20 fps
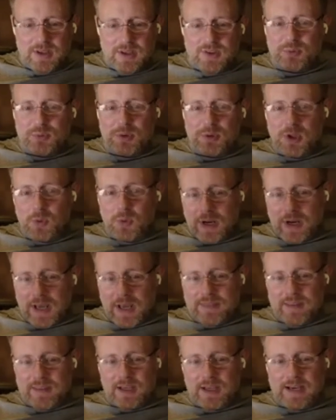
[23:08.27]
is really what
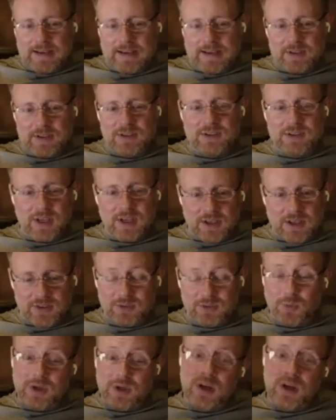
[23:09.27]
I think Kafka
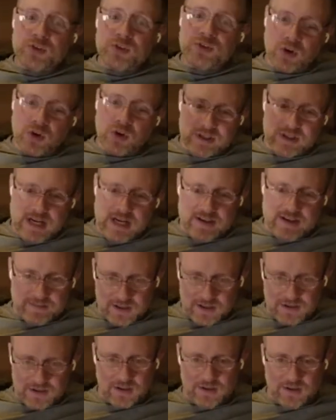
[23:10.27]
does, and what adult
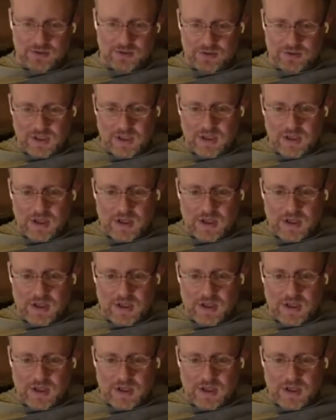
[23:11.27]
Kafka does